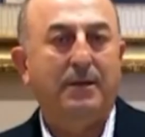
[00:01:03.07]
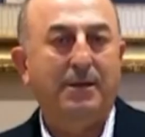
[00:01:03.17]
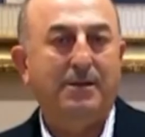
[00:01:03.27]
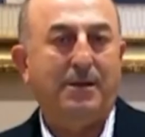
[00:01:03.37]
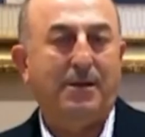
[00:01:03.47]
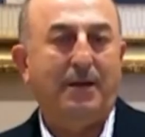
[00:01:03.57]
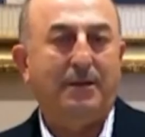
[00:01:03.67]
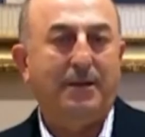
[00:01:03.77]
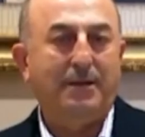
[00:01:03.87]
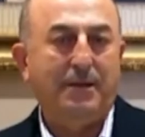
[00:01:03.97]
Turkey is
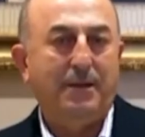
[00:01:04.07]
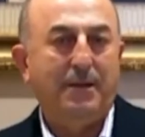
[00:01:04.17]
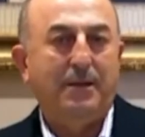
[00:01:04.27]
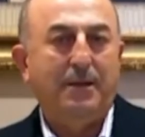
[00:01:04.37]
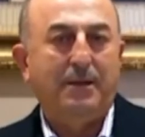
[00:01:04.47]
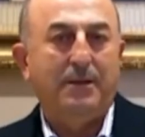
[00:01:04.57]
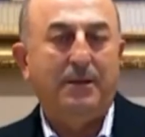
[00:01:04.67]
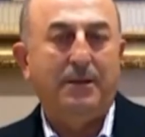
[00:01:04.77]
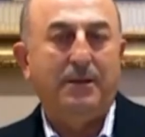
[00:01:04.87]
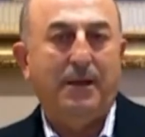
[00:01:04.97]
trying to change that,
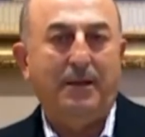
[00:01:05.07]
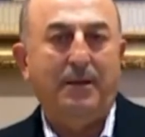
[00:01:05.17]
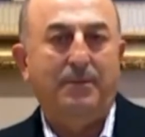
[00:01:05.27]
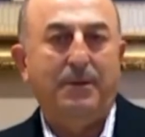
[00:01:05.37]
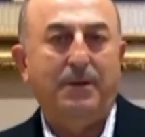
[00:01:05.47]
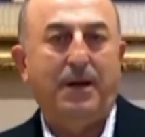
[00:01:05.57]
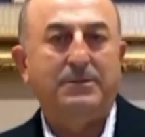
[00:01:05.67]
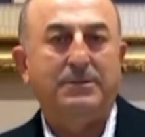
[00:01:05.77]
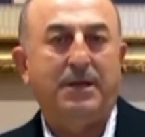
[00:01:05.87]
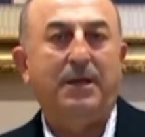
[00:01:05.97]
he said.
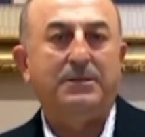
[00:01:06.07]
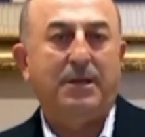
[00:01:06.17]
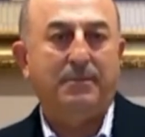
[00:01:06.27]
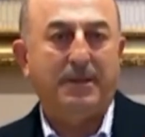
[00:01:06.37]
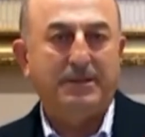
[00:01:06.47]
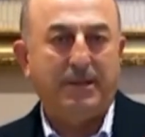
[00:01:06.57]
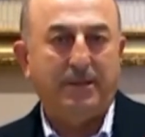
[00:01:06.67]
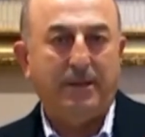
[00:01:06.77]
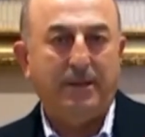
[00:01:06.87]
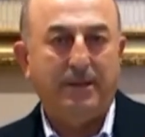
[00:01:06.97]
Before this,
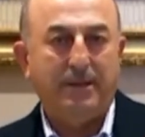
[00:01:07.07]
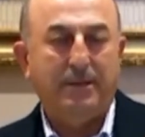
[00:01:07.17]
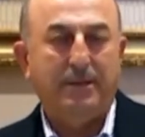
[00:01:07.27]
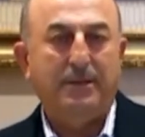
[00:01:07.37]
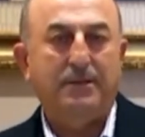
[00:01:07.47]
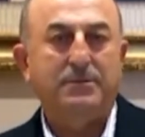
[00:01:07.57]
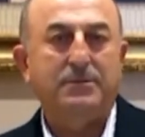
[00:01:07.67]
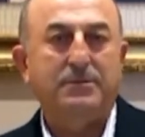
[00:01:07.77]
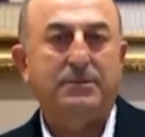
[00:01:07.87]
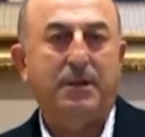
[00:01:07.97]
Çavuşoğlu
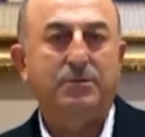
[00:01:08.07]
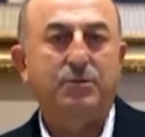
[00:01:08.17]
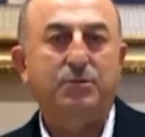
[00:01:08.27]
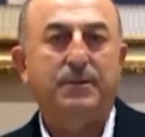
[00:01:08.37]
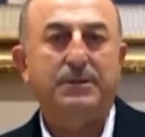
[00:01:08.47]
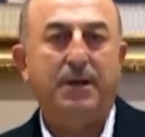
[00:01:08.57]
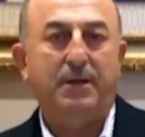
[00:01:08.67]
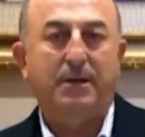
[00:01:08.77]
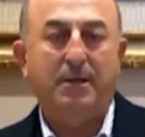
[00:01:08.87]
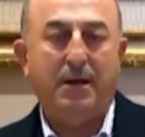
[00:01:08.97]
told that
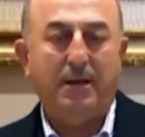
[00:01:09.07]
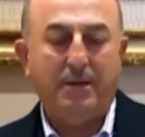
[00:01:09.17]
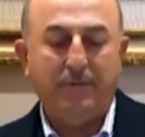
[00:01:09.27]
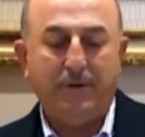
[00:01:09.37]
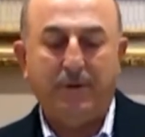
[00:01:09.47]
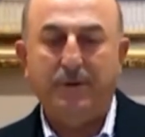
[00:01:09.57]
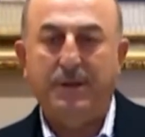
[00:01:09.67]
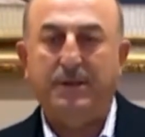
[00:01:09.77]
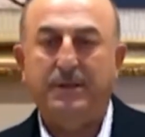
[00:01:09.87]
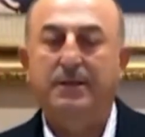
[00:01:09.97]
Turkey and
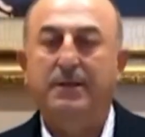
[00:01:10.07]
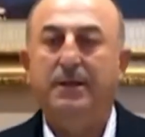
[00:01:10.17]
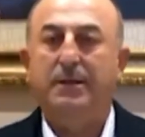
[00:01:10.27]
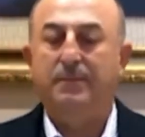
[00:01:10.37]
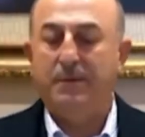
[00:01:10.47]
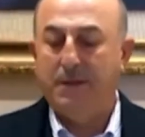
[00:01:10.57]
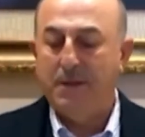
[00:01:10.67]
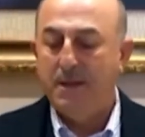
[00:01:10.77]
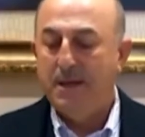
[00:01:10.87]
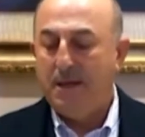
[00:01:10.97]
Azerbaijan are sincere
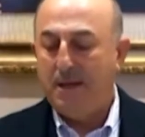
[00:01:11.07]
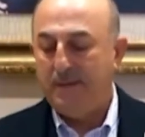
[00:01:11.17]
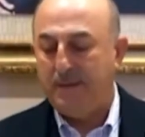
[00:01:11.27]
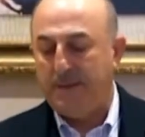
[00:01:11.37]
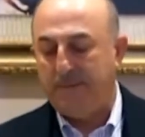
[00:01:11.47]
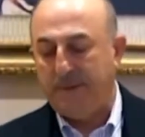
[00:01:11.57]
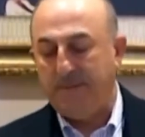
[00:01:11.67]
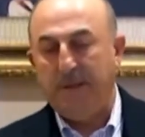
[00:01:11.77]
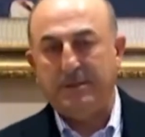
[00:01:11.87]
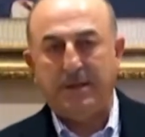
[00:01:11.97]
in their efforts to
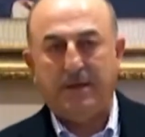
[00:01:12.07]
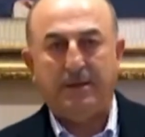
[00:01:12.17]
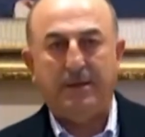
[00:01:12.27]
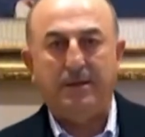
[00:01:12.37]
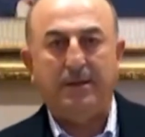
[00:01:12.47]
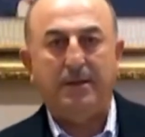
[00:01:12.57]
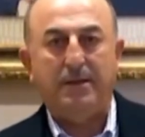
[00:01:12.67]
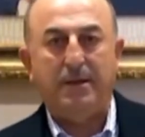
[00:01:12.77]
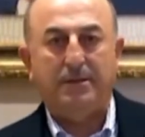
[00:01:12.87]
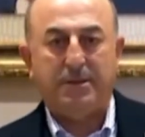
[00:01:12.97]
normalize
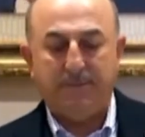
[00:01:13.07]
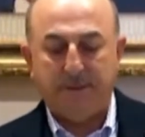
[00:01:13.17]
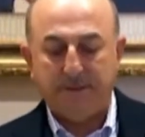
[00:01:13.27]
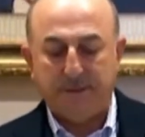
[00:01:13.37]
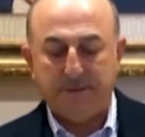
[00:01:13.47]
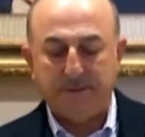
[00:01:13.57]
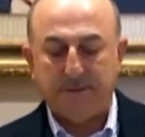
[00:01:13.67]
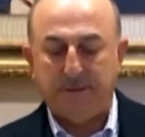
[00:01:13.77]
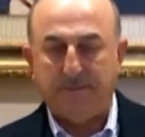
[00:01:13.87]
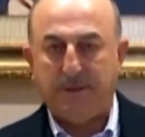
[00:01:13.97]
relations with Armenia,
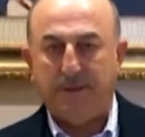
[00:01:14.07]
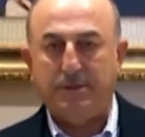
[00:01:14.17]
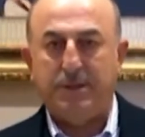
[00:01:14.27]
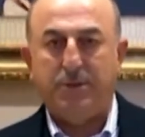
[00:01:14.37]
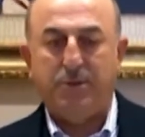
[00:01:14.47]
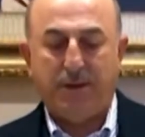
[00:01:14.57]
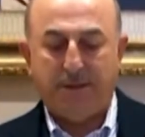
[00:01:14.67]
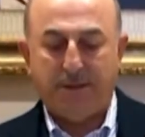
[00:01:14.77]
adding that